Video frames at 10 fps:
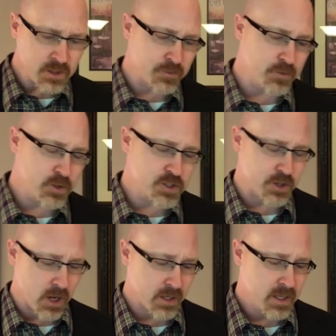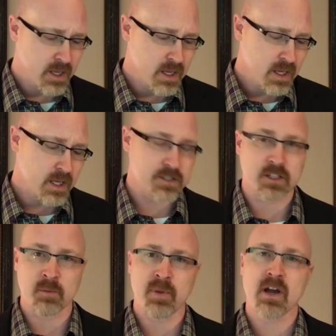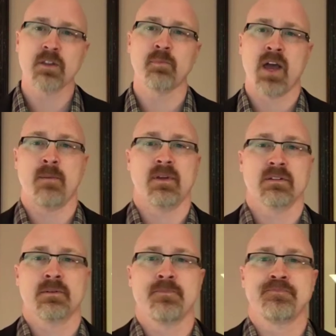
The first thought is to compare the payment.